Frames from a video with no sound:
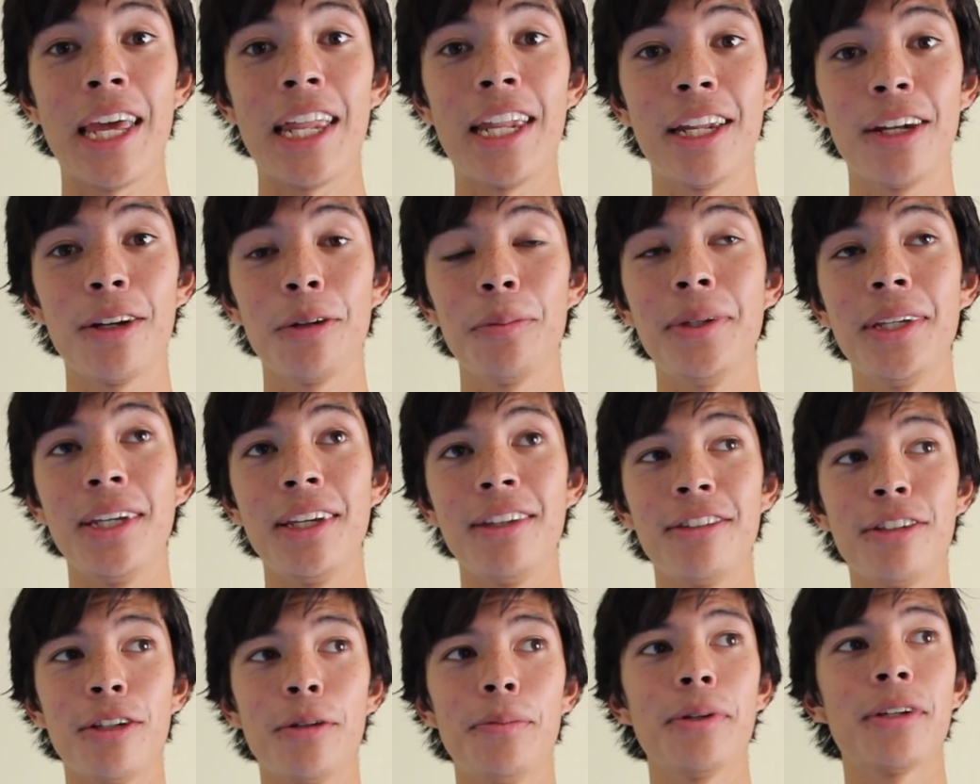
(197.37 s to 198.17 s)
And it'll be
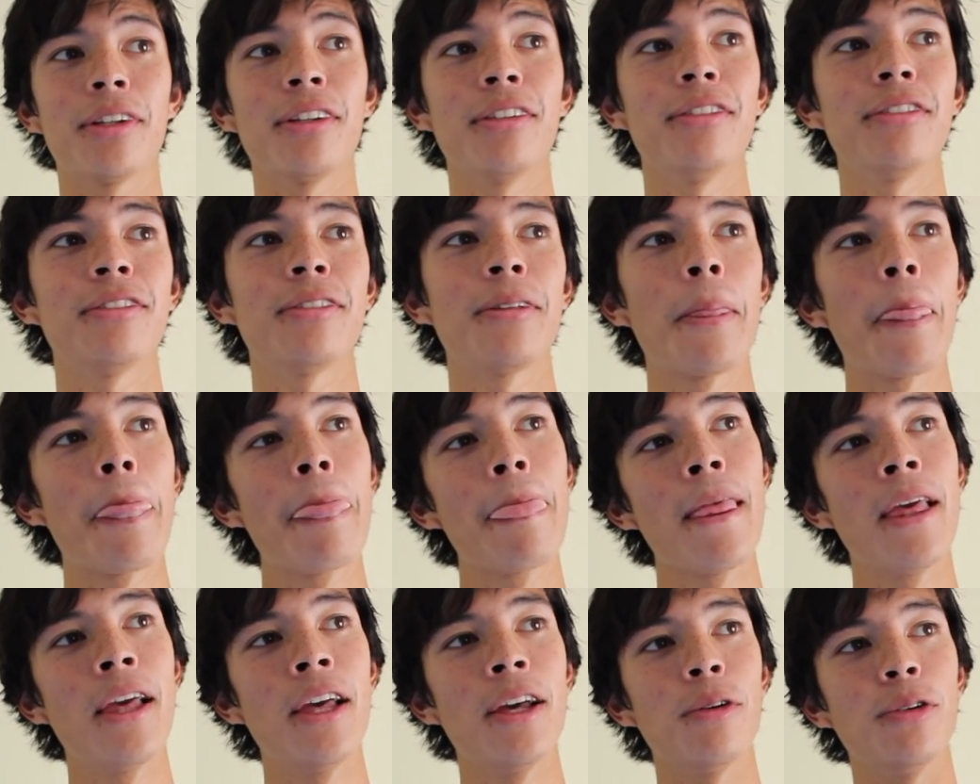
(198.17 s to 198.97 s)
easier because
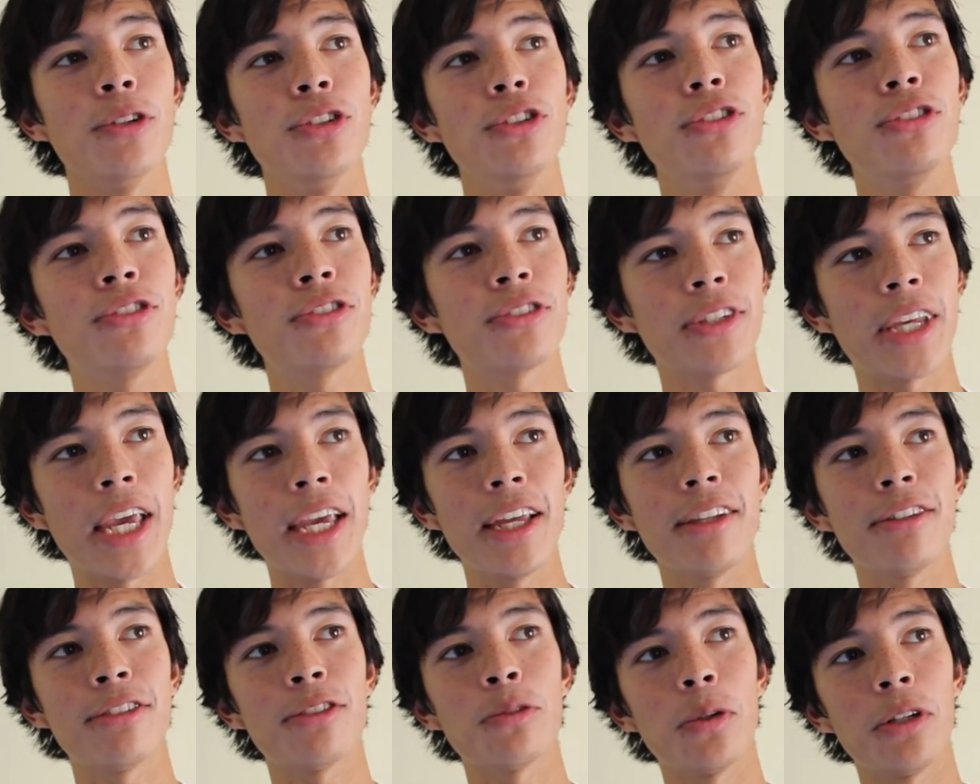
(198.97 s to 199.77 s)
when you
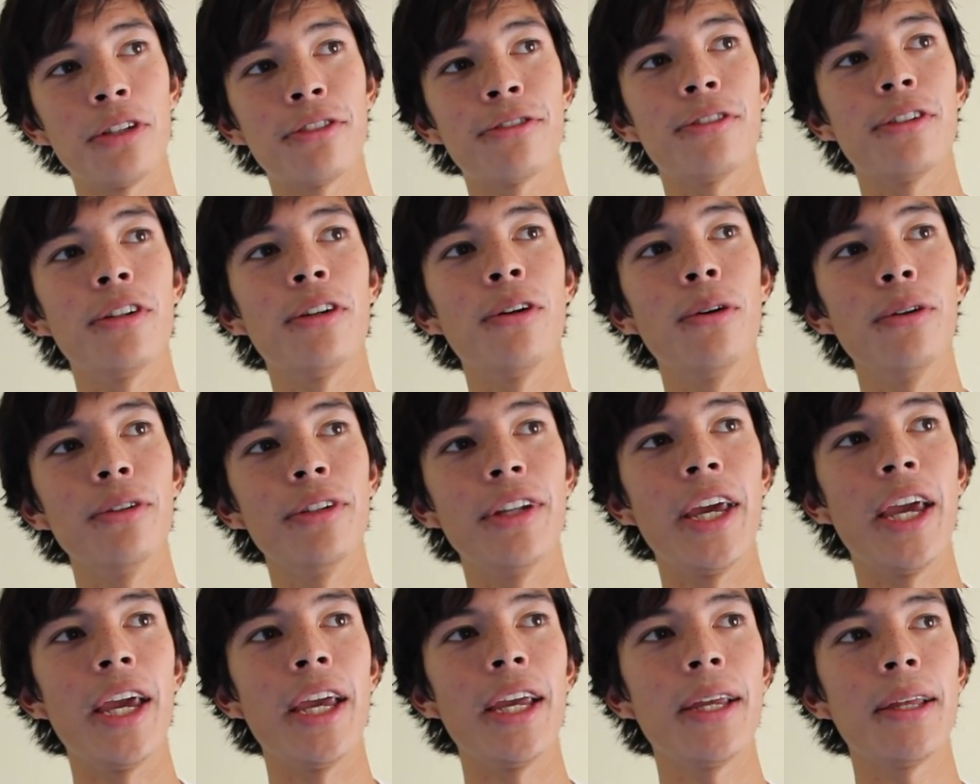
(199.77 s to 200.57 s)
skate switch for a whole
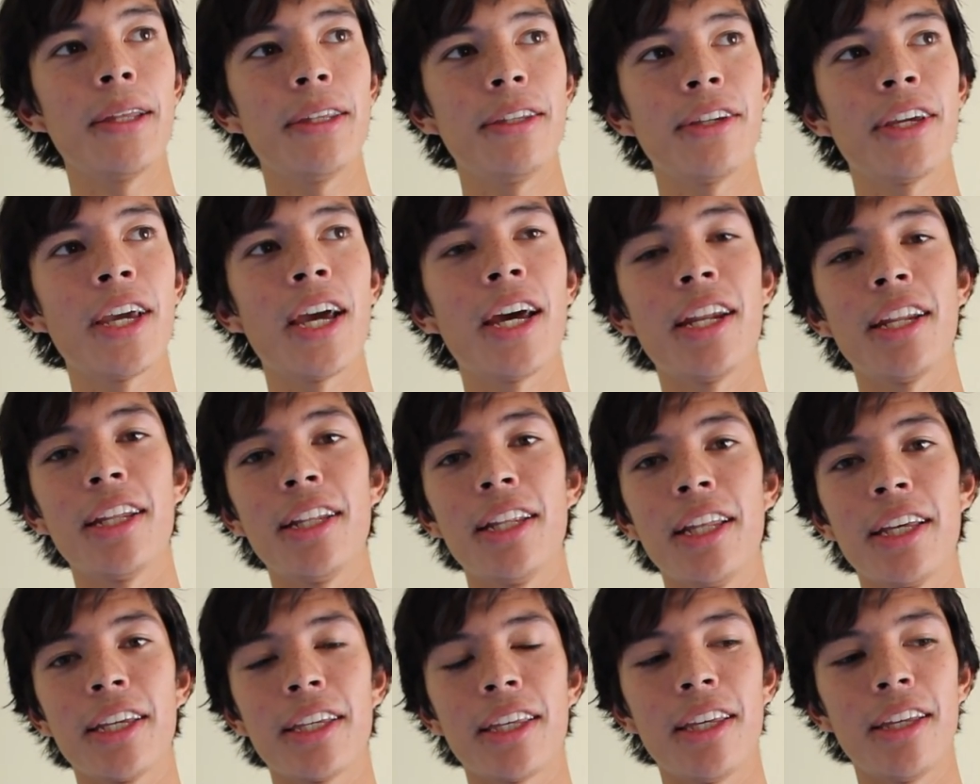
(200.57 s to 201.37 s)
day, you kind
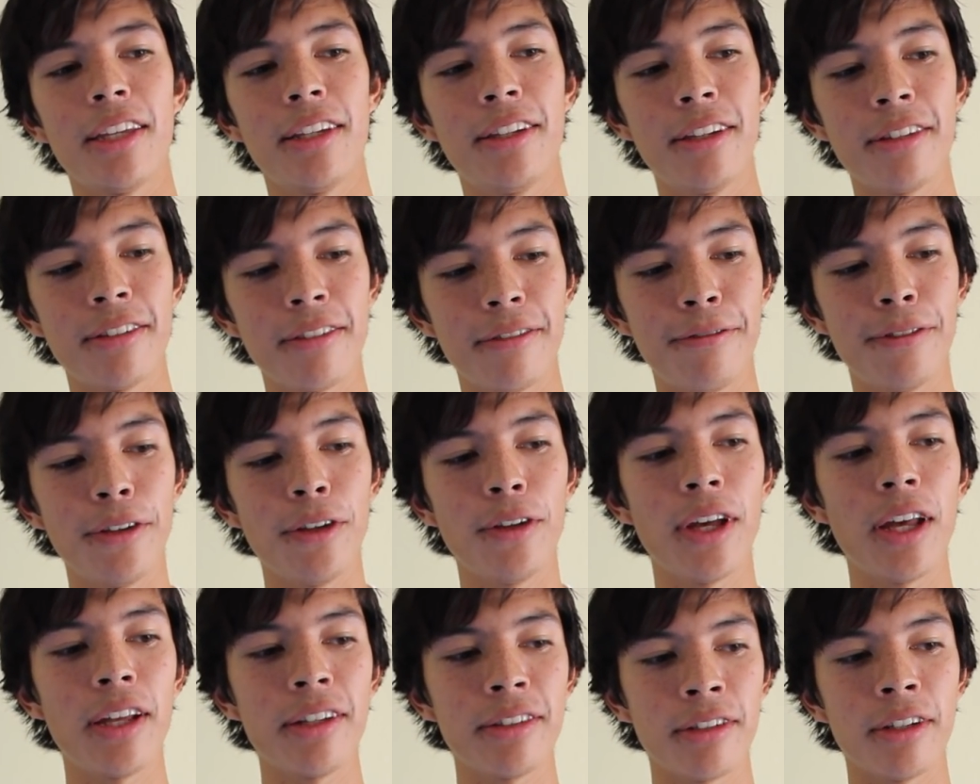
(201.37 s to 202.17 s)
of like, it doesn't
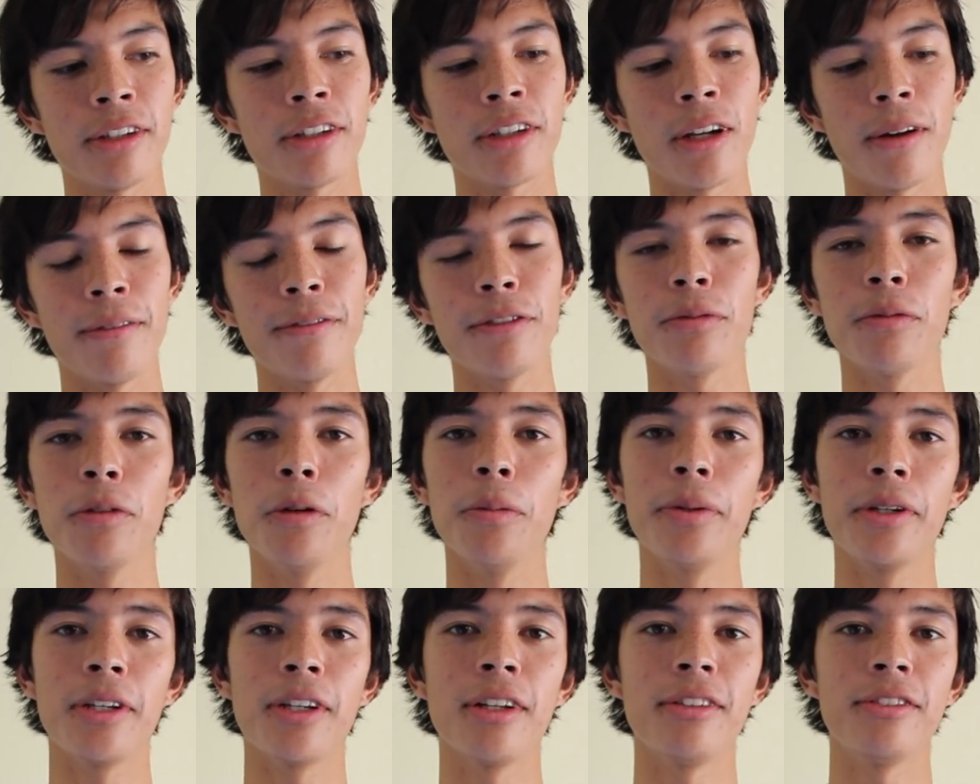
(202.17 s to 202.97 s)
feel as
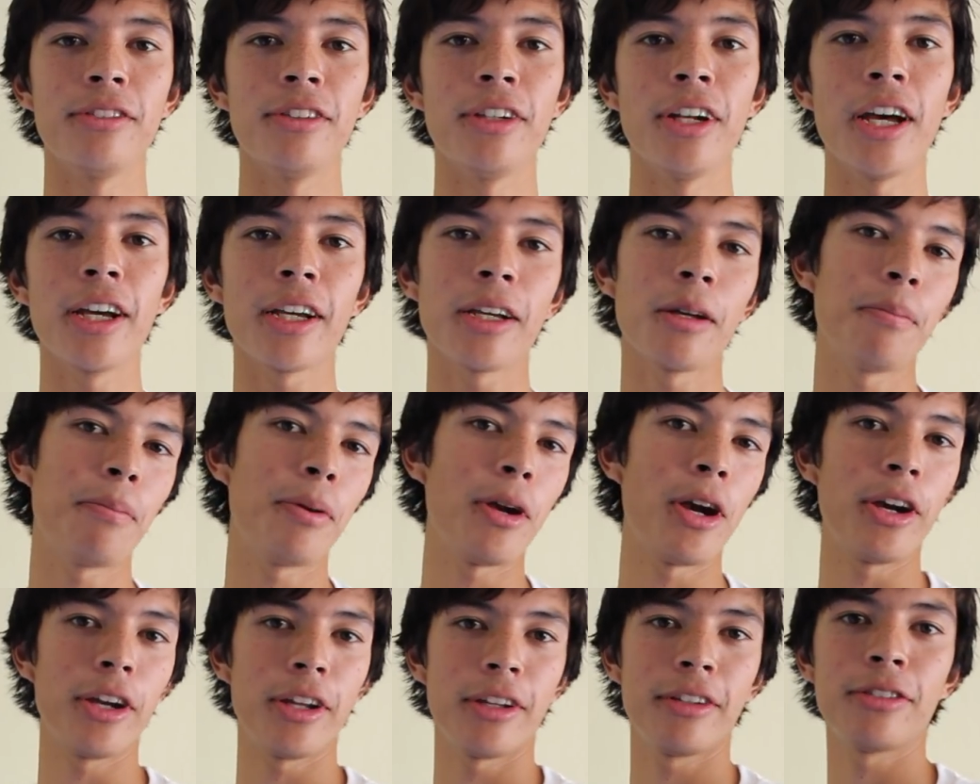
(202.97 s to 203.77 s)
uncomfortable because you're not
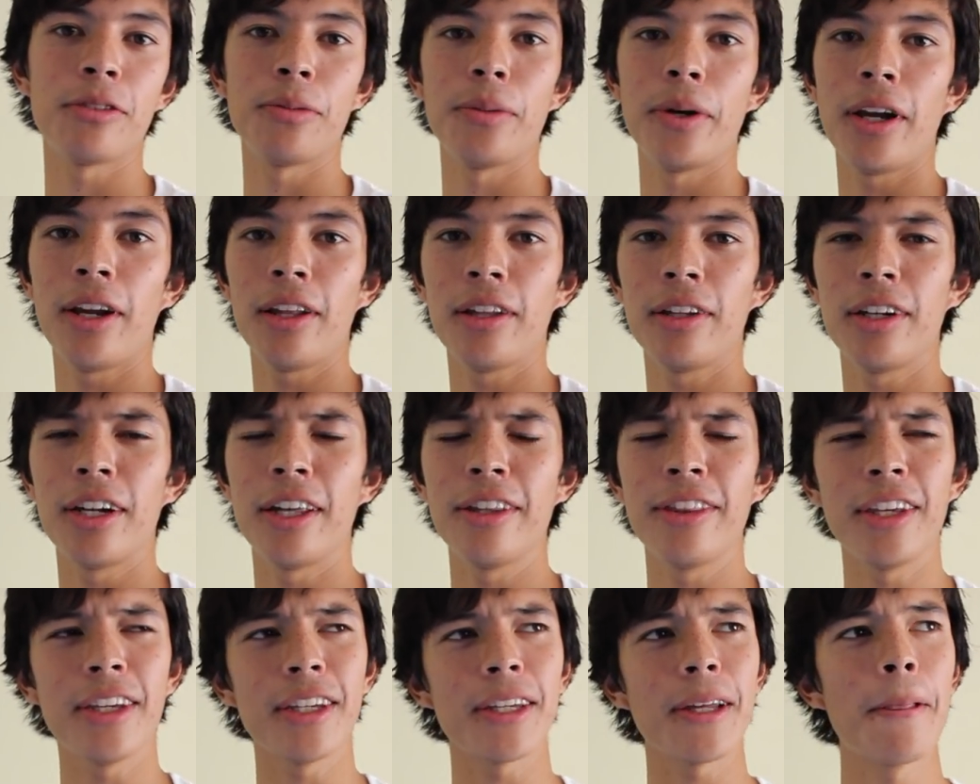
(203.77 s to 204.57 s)
comparing it to regular.
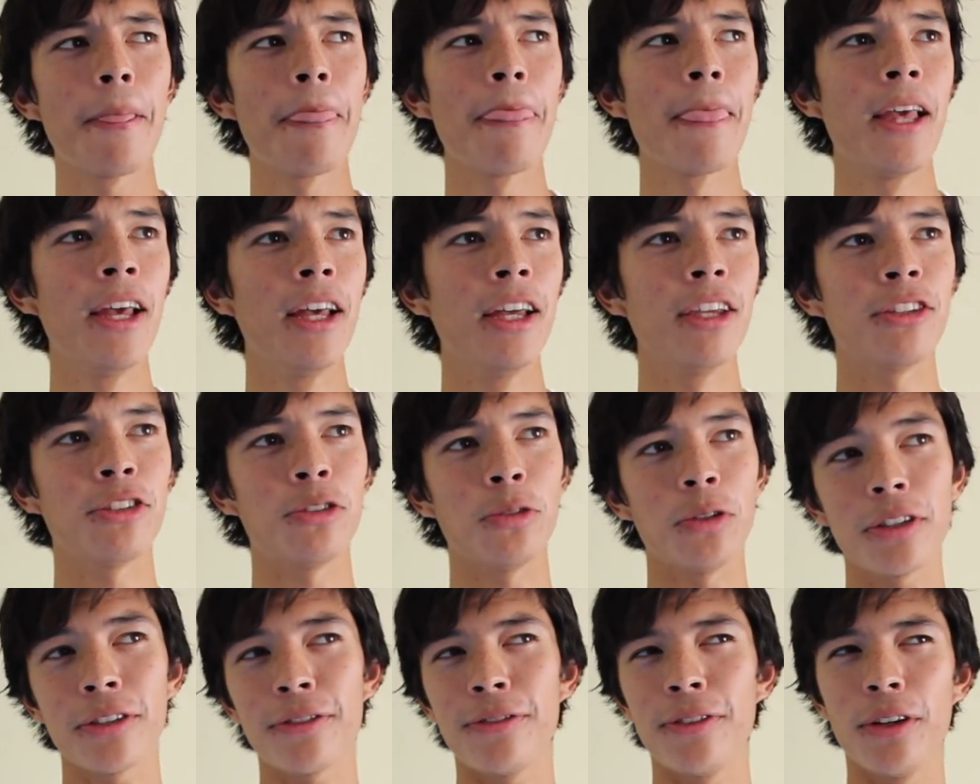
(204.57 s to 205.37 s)
I think
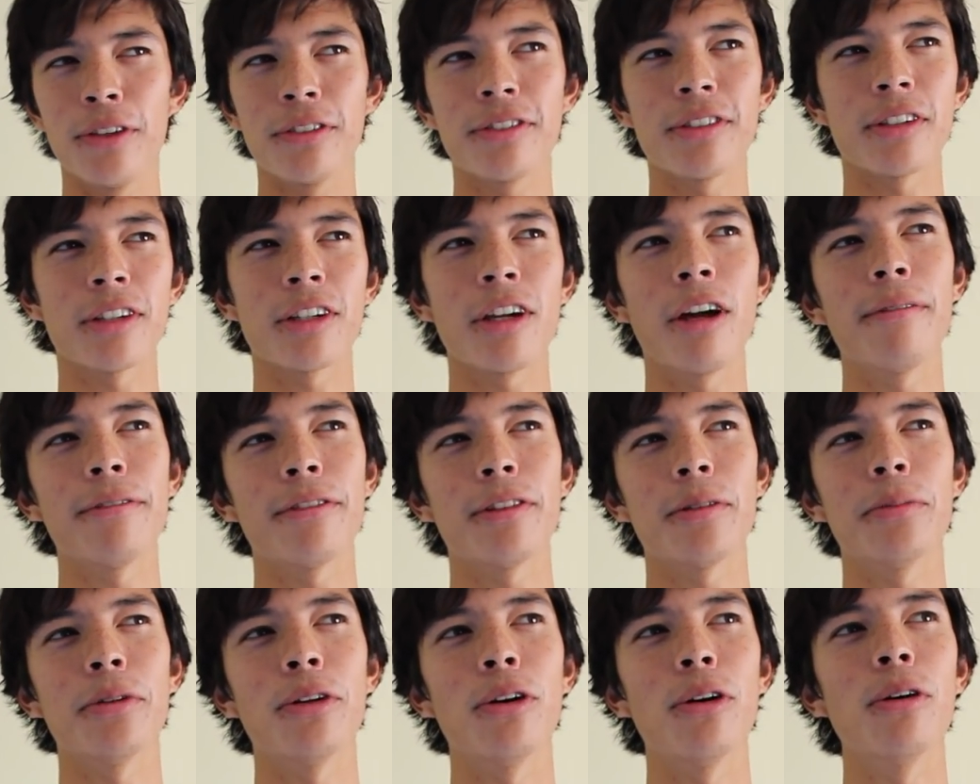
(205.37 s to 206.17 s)
switch feels
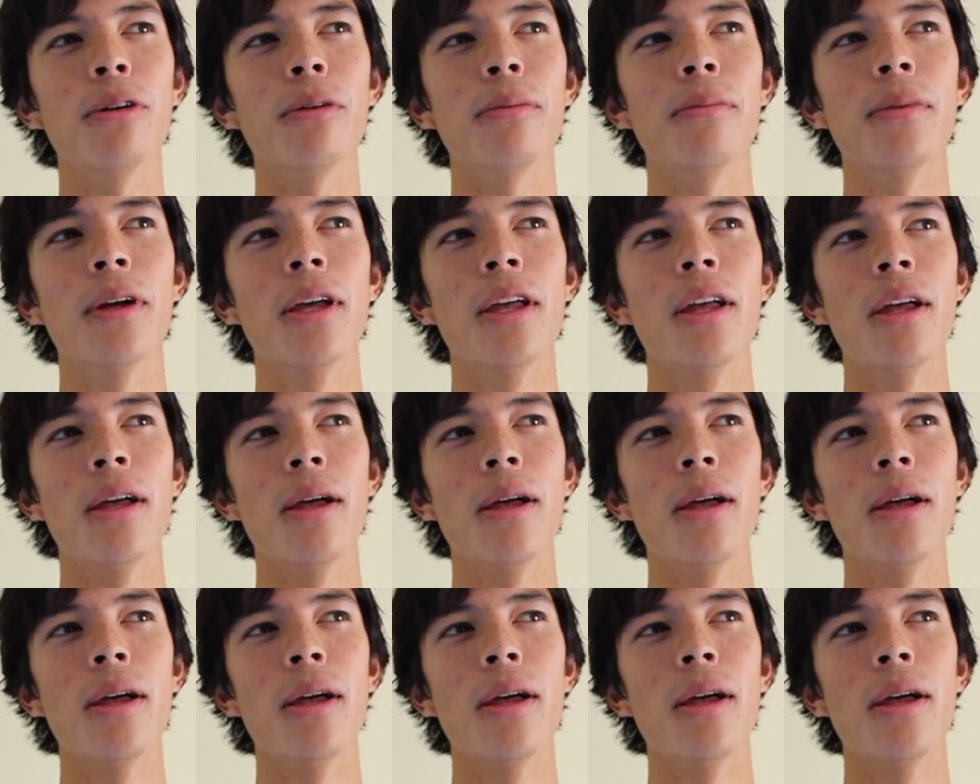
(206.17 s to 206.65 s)
uncomfortable